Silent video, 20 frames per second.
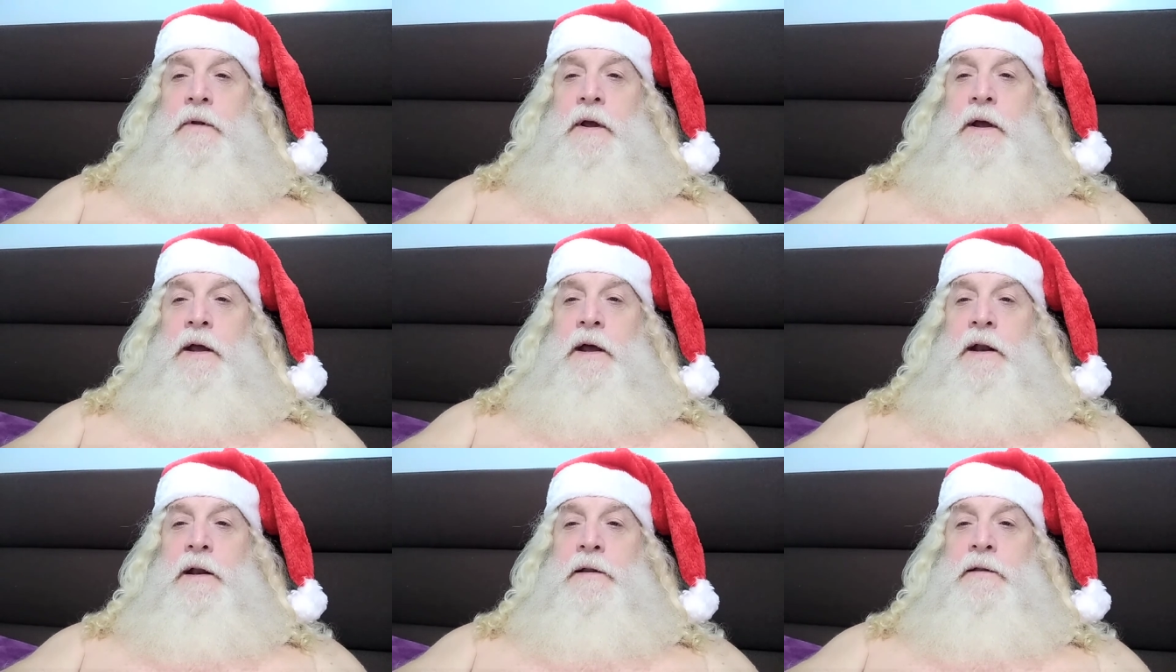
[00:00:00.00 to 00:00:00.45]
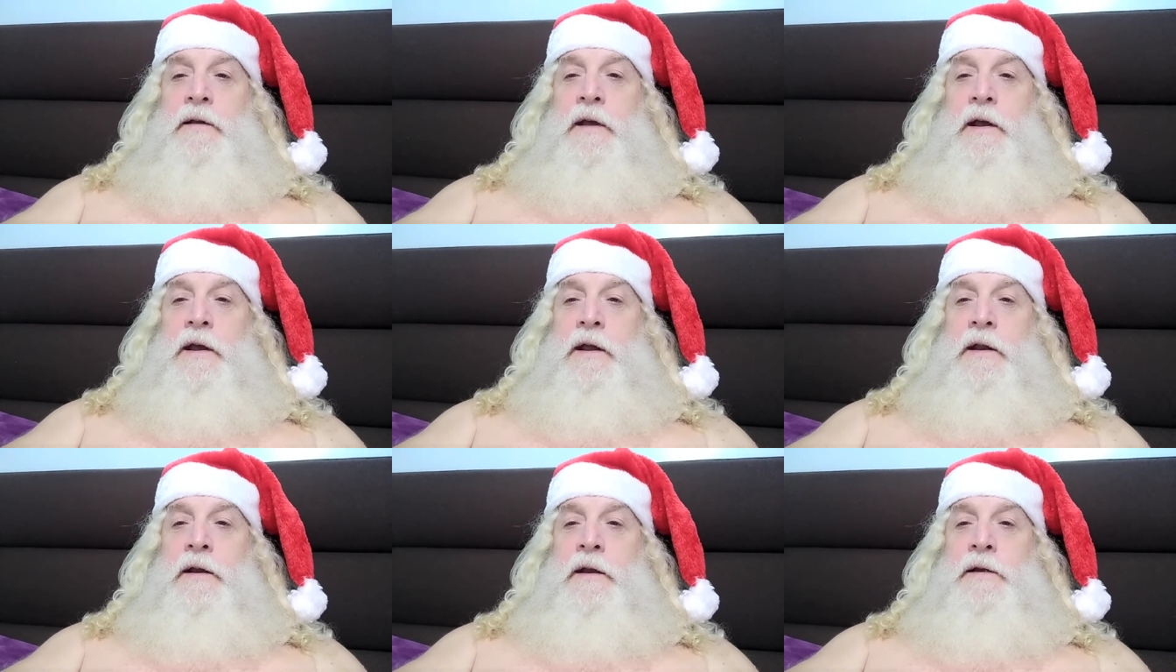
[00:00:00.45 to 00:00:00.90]
I got to
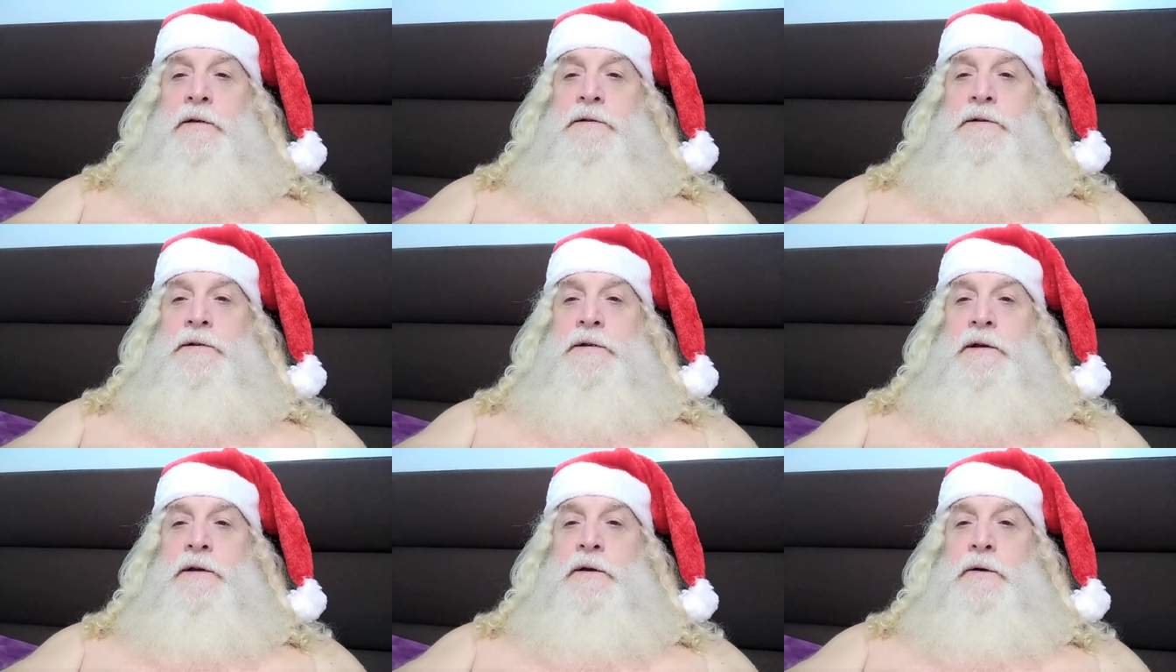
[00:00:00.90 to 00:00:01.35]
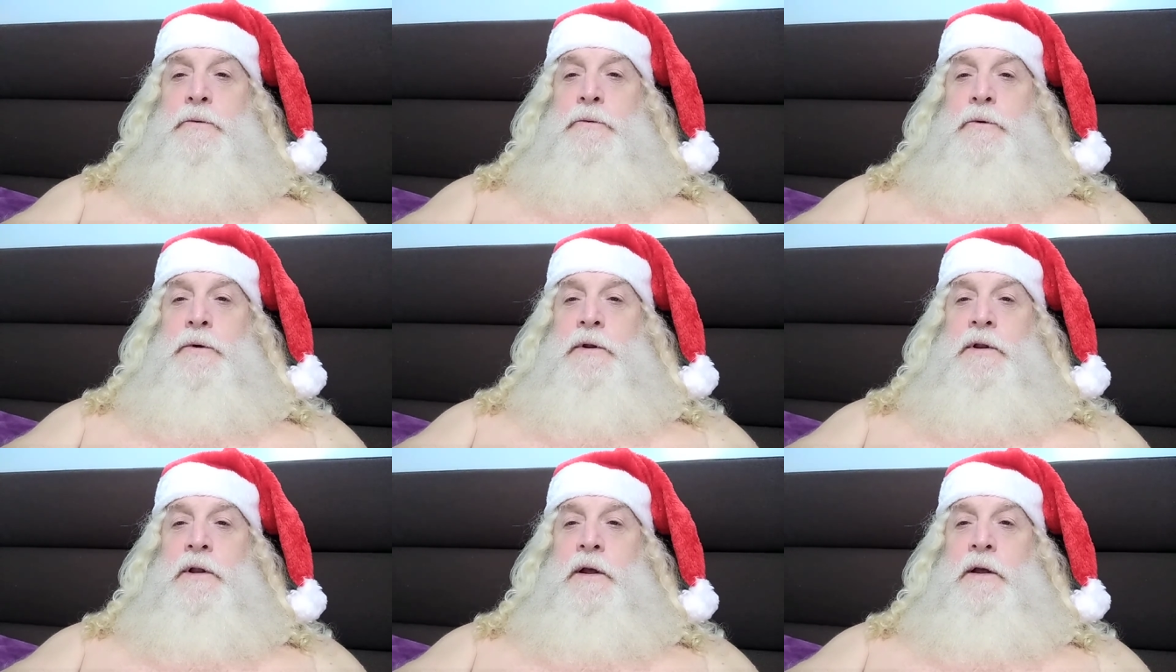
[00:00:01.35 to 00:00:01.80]
take it as uh,
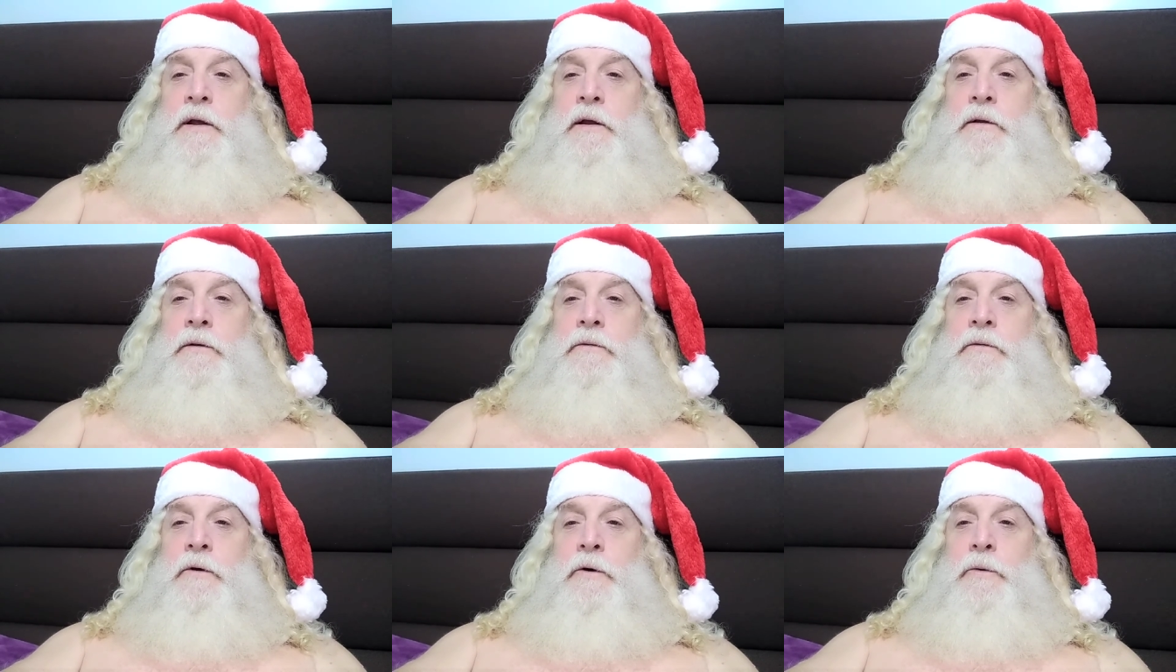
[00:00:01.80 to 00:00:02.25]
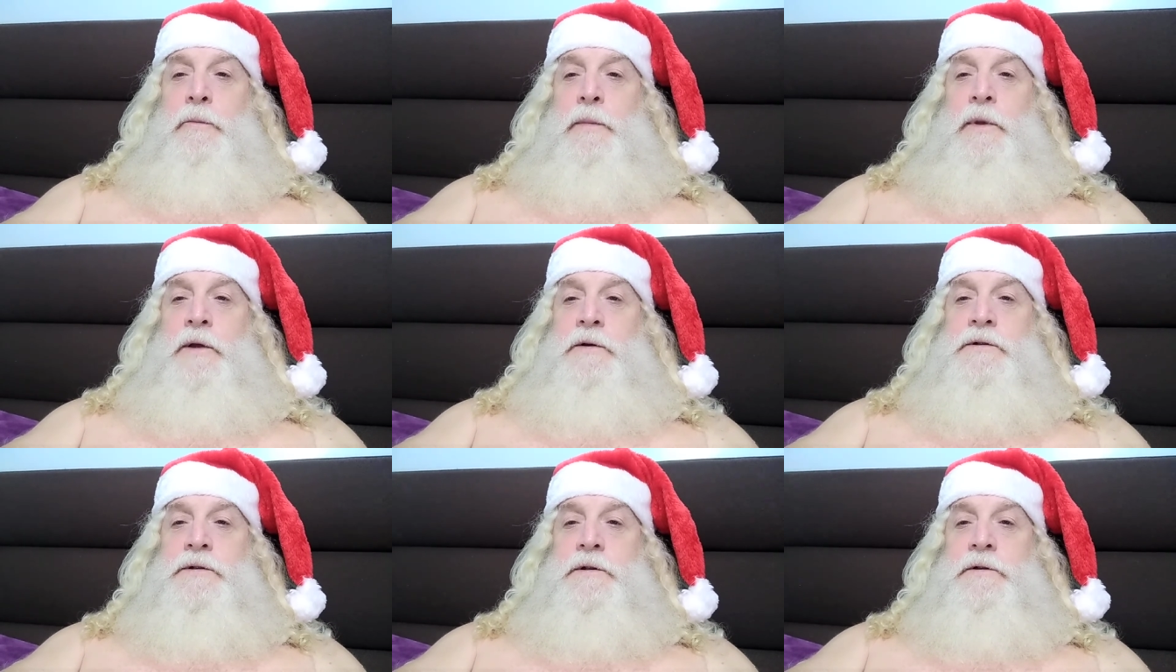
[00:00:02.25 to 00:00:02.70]
what they told
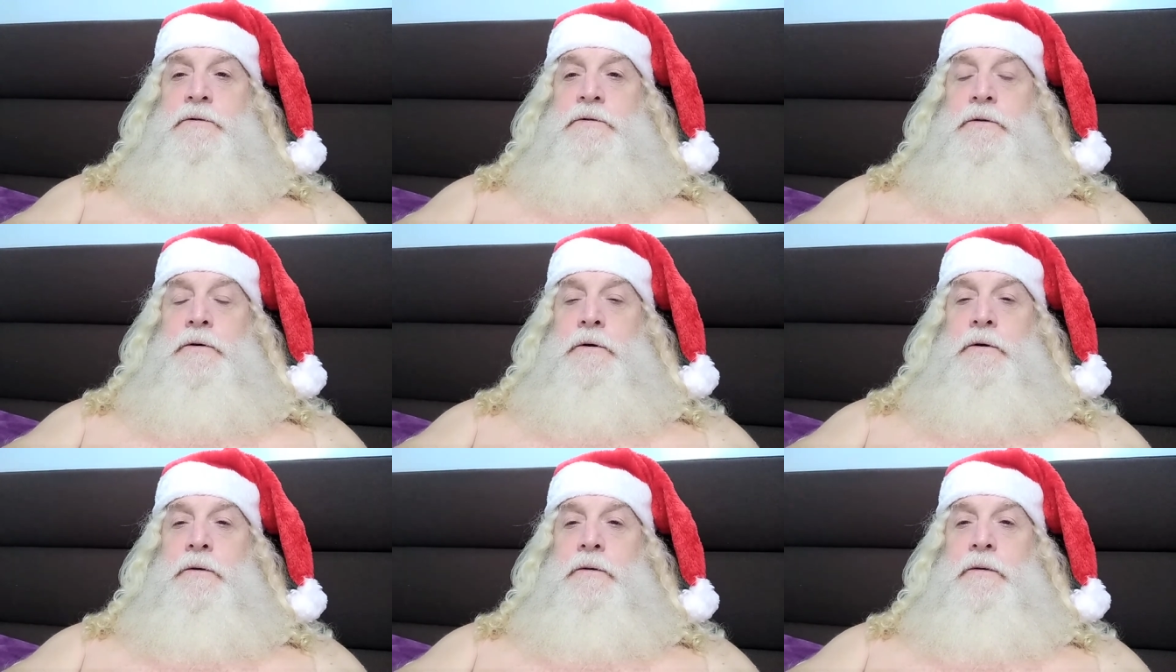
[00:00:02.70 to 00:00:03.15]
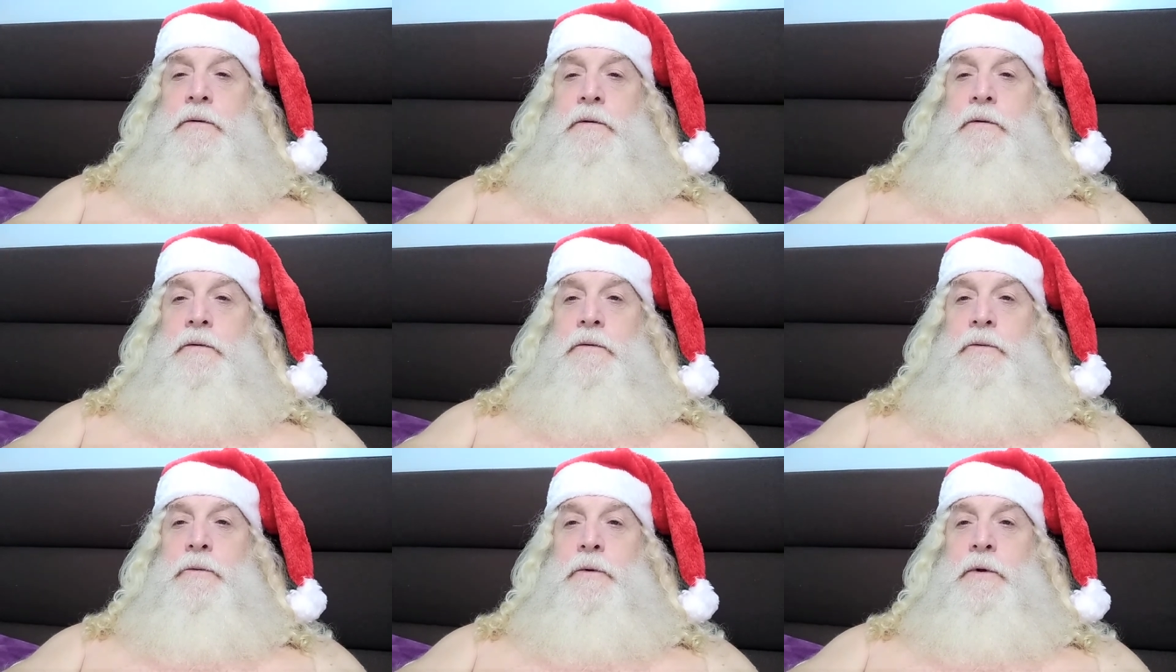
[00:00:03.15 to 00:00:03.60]
me is the truth,
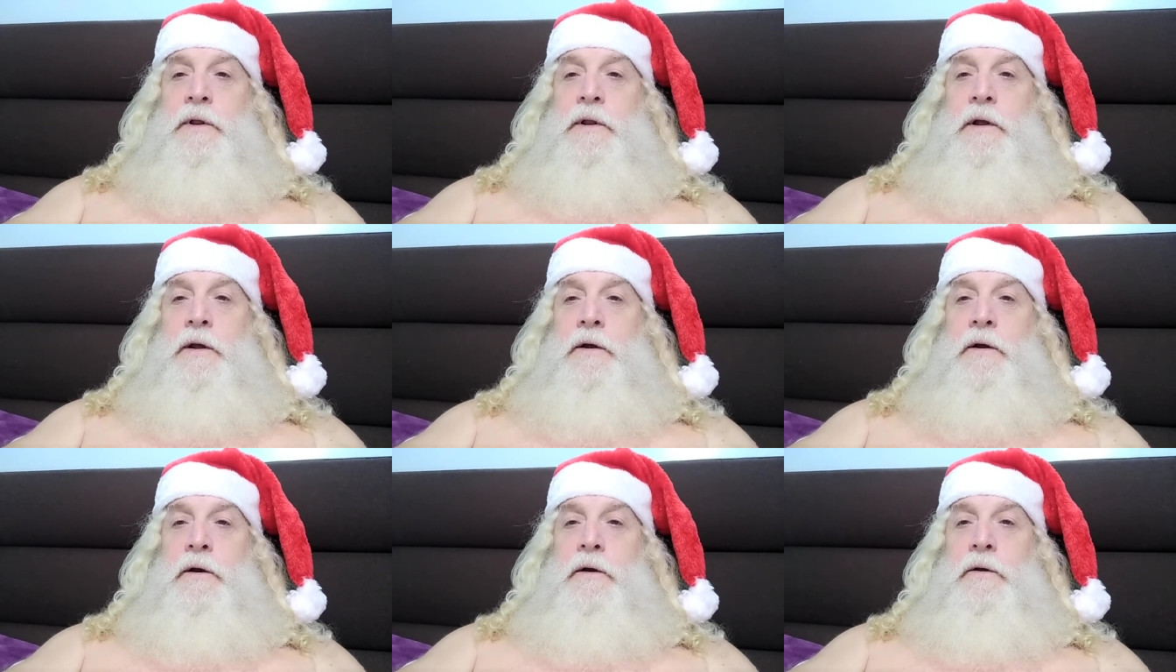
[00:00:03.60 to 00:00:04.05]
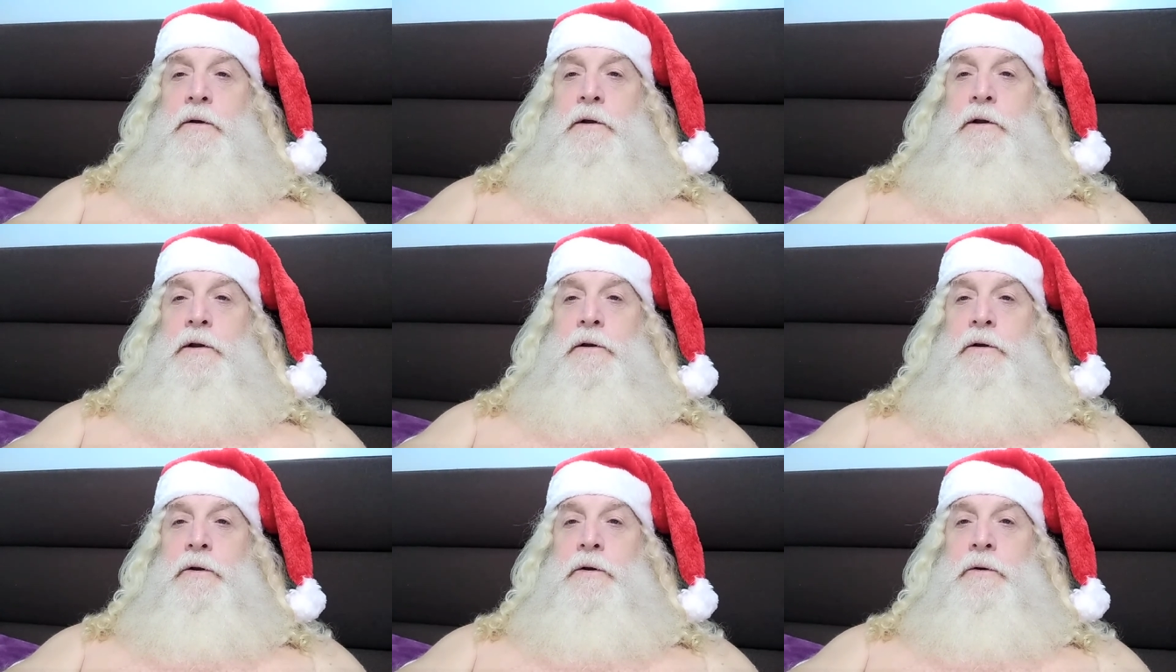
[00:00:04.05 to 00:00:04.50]
what they heard
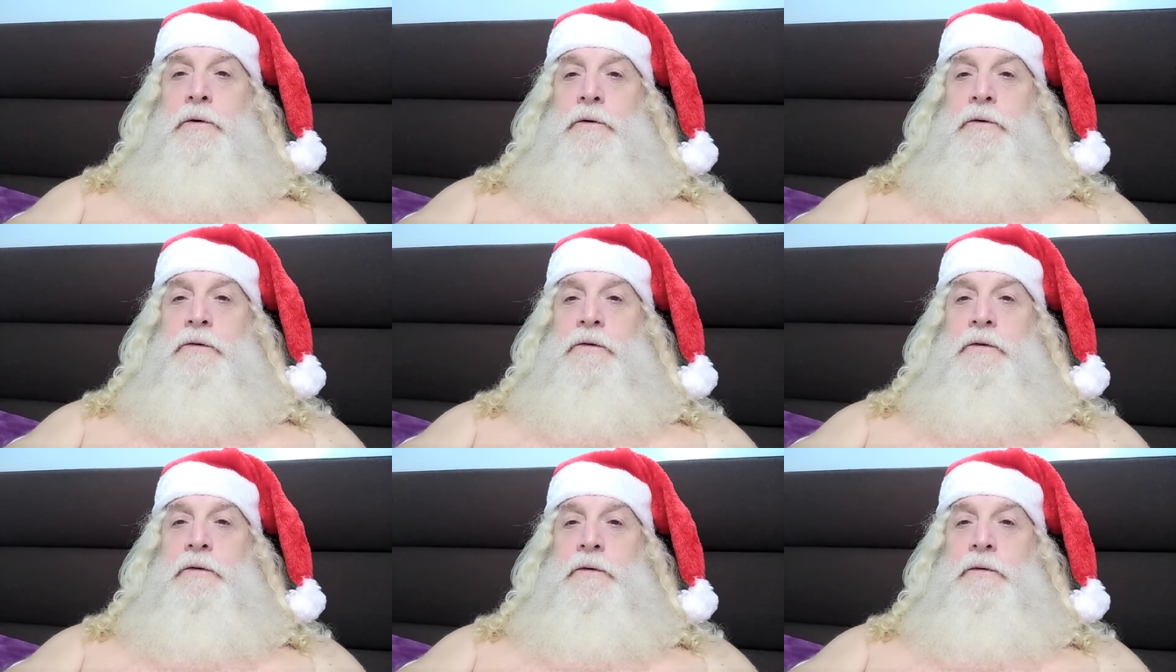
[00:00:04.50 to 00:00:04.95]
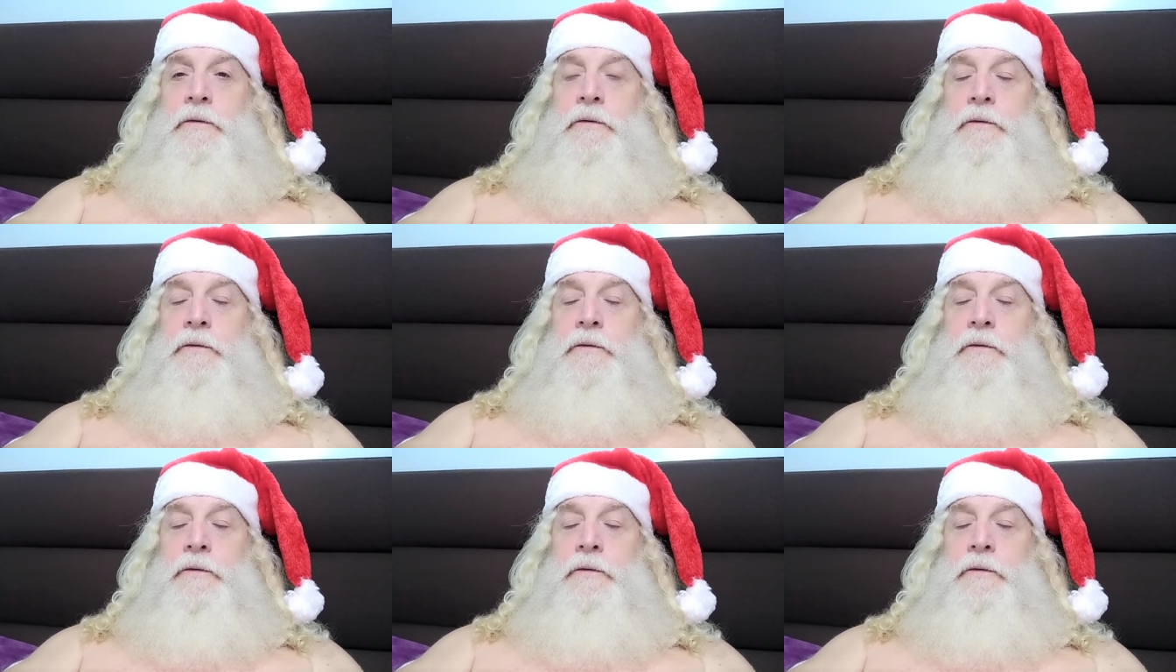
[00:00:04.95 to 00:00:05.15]
on the news.